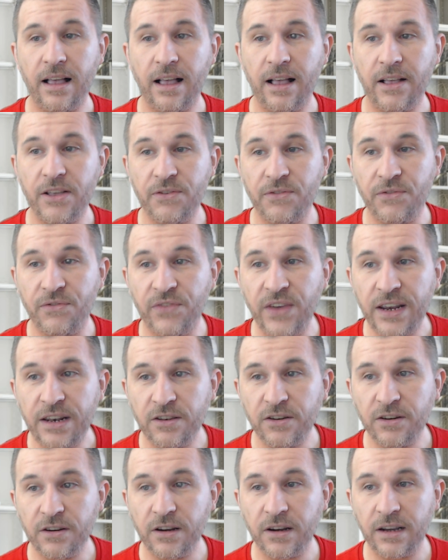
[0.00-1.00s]

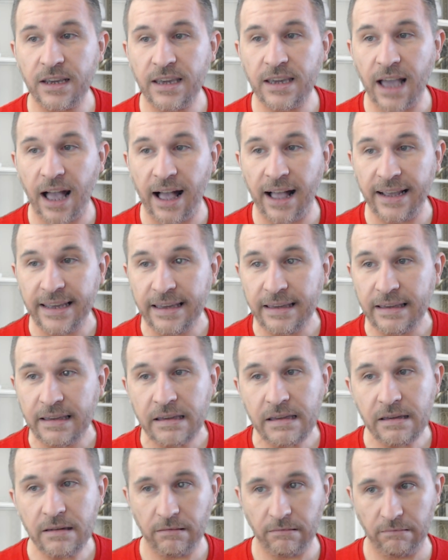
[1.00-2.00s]
Vidkryvai.
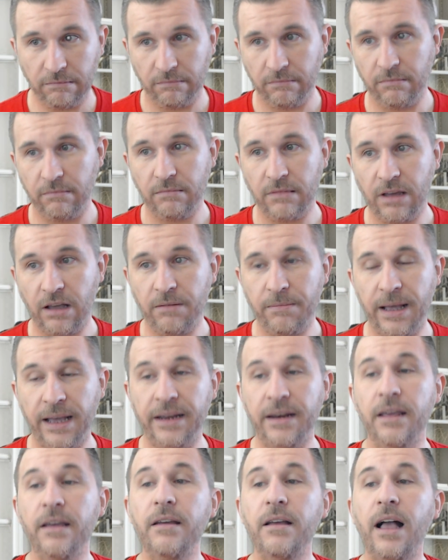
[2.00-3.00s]
Oh,
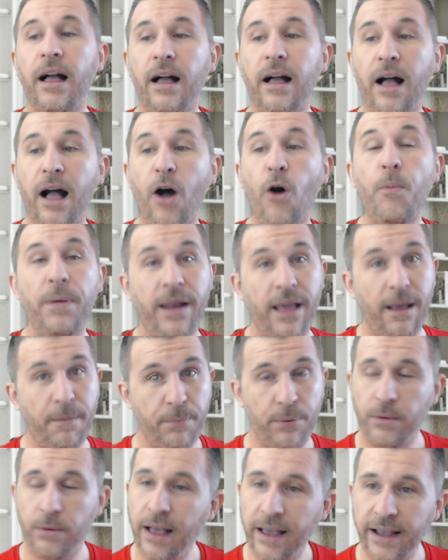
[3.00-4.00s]
mine. Uh, Open Up,
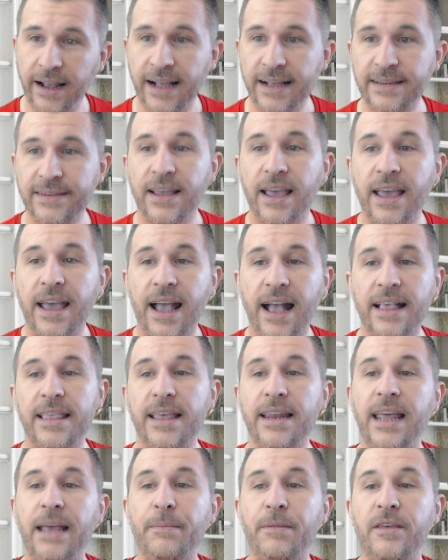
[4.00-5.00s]
I guess. And the
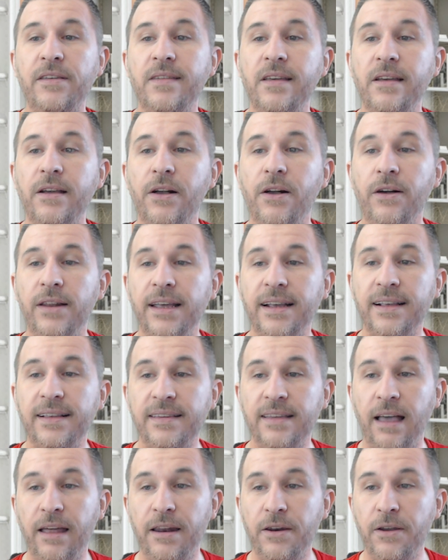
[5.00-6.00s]
name of the singer,
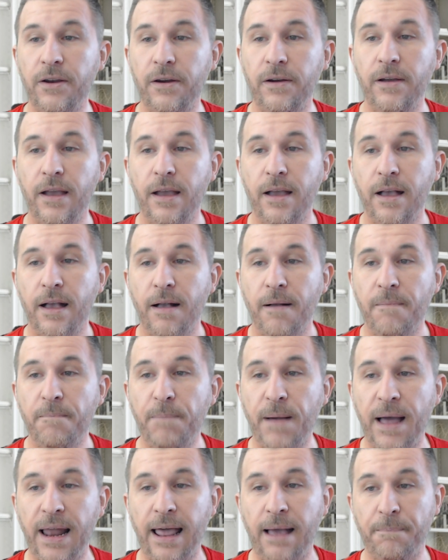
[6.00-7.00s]
Alexander
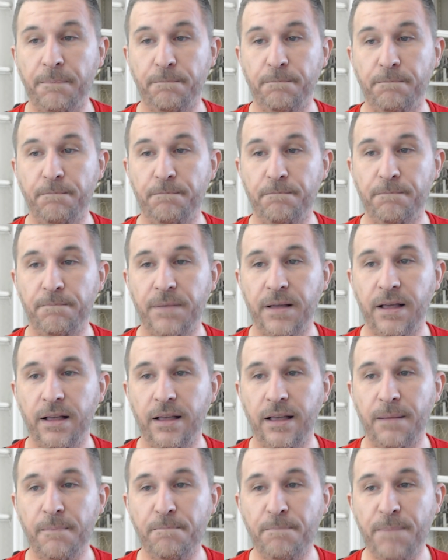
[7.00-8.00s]
Balab.
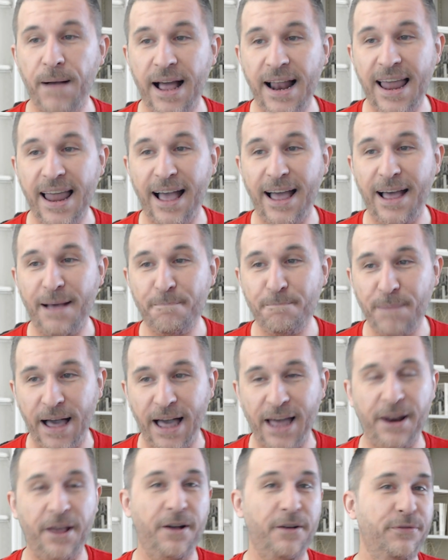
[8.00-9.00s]

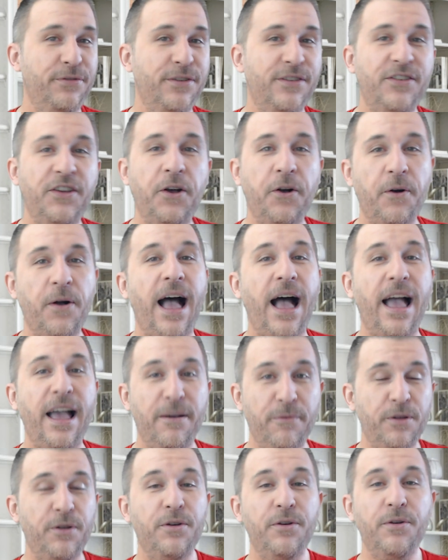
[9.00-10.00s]
Balabanov. So I
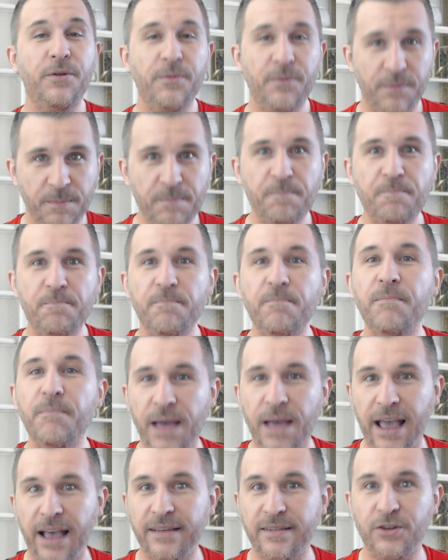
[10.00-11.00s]
will
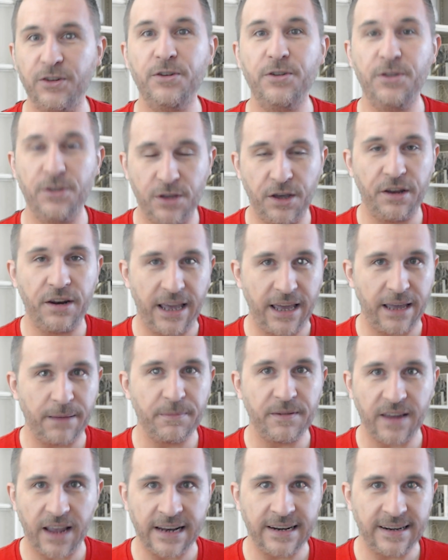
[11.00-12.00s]
master the
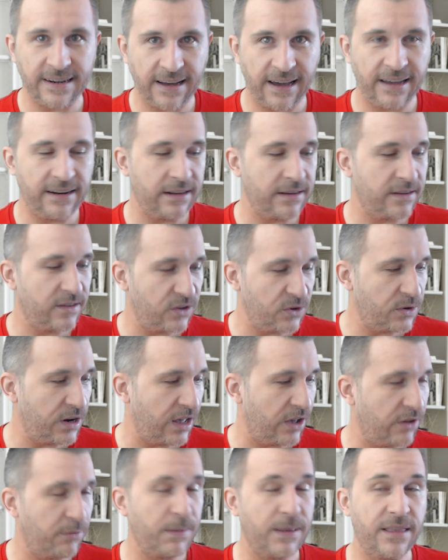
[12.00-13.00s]
names and titles soon
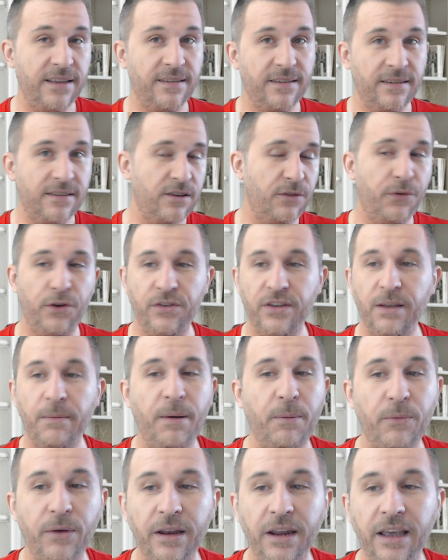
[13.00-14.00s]
enough, but this is the first time
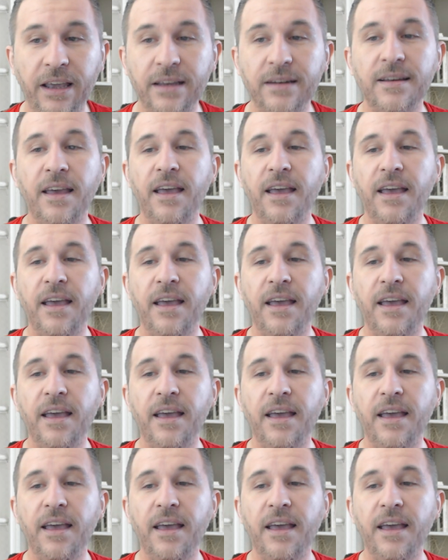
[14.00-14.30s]
I'm reading it.